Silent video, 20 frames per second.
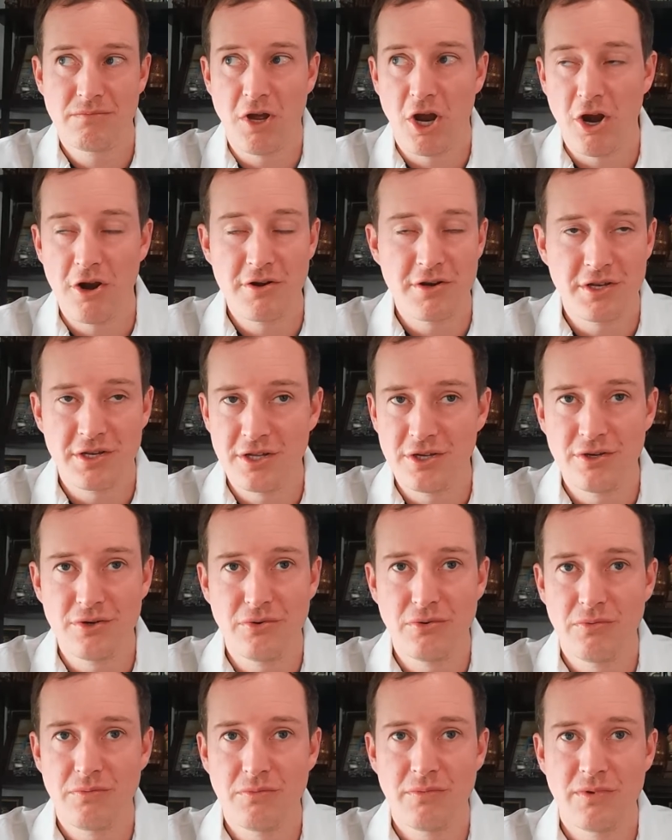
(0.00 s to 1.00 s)
hard to
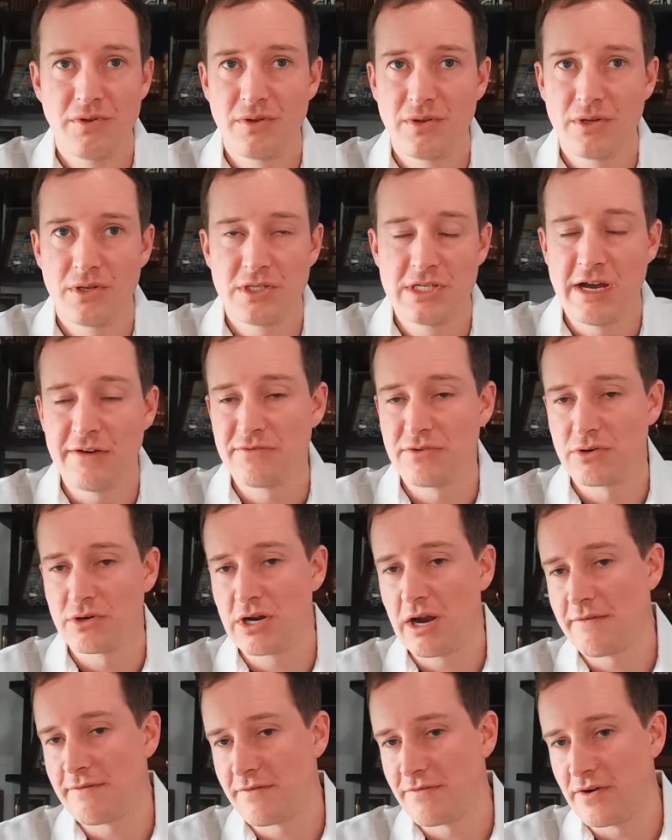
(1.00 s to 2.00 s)
do tough to
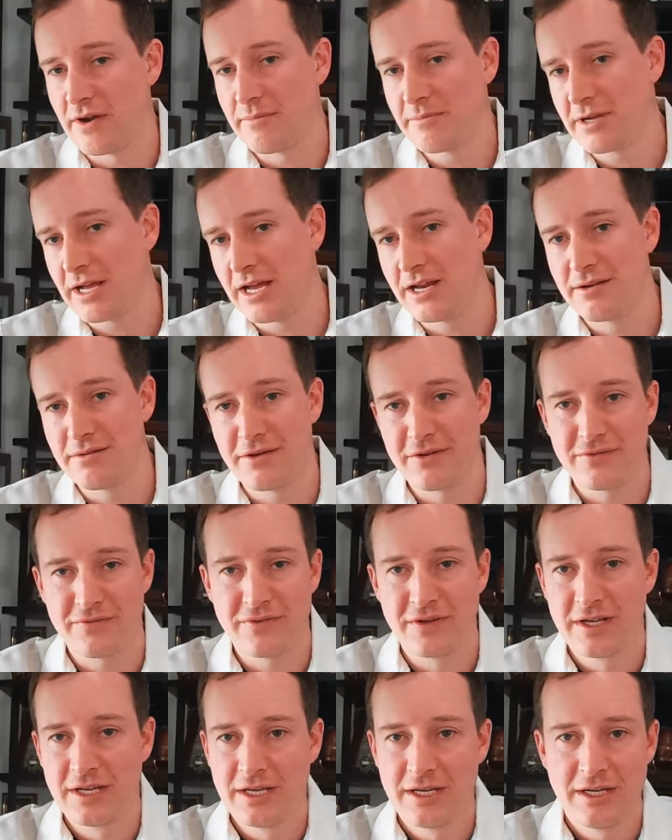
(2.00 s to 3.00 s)
recover from. Kind
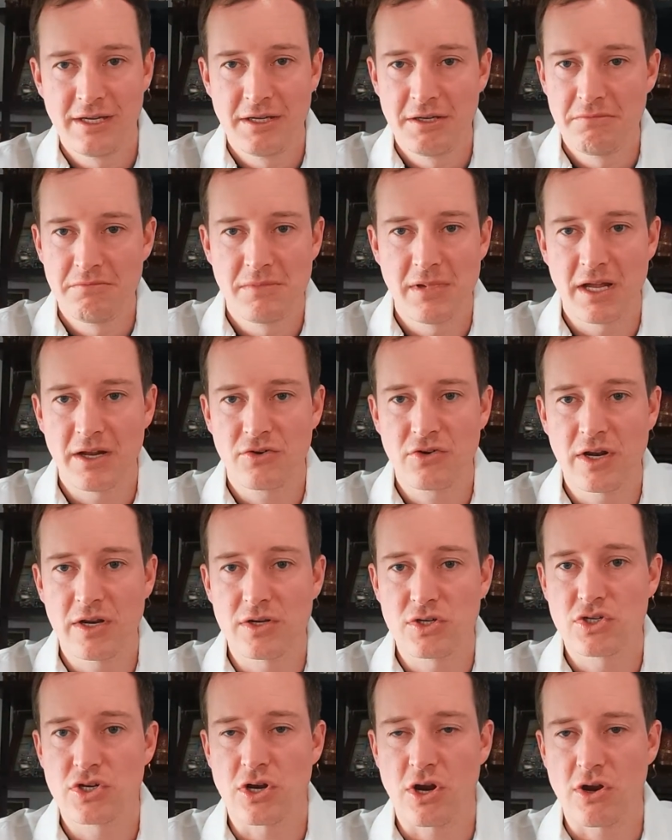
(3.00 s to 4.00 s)
of not
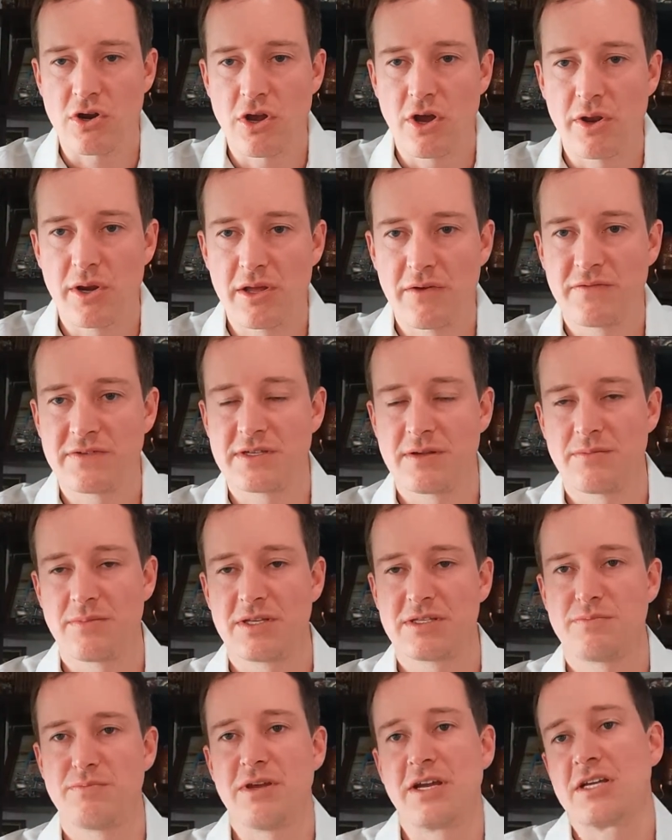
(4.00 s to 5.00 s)
trying to sugarcoat it. It's a,
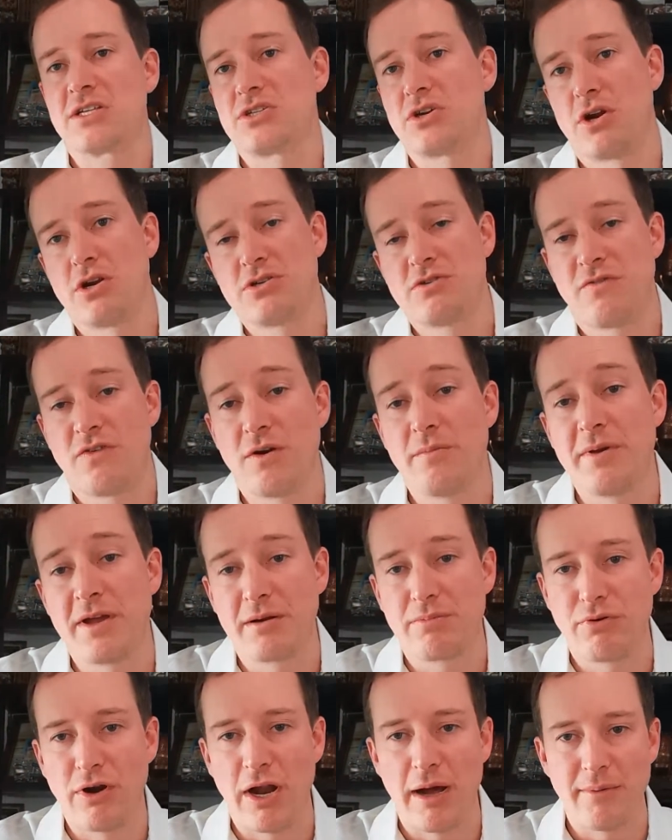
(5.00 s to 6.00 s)
it's a big surgery for a
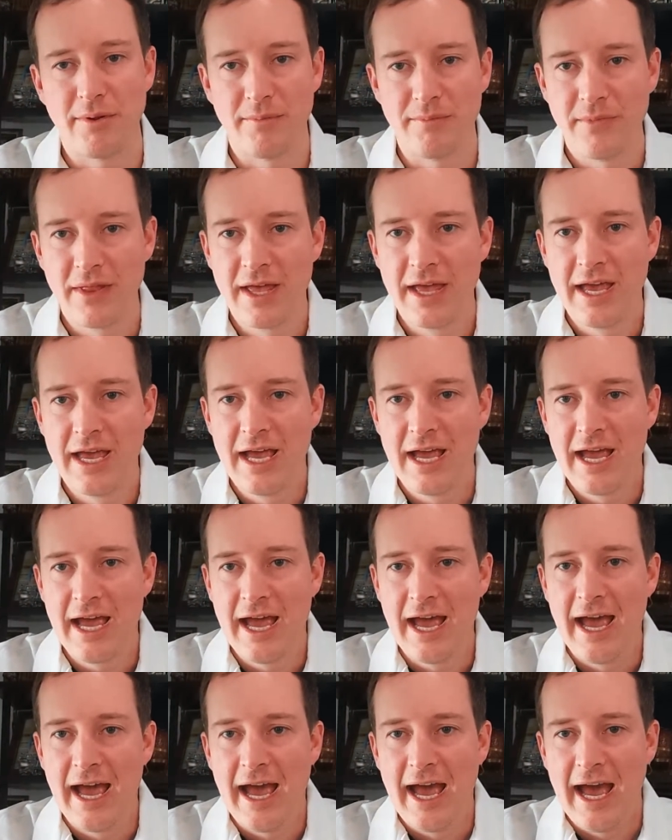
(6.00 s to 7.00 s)
big problem.
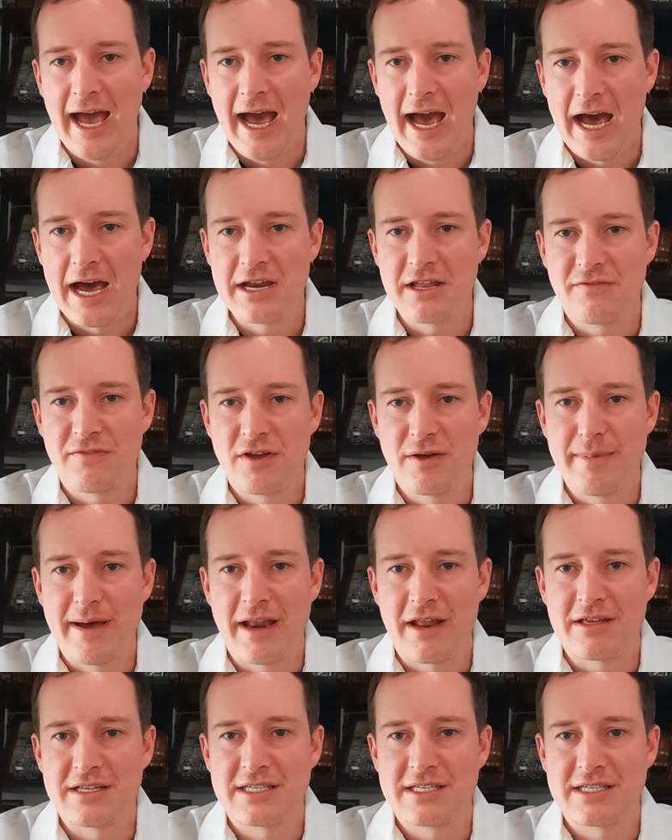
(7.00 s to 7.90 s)
How do you feel about a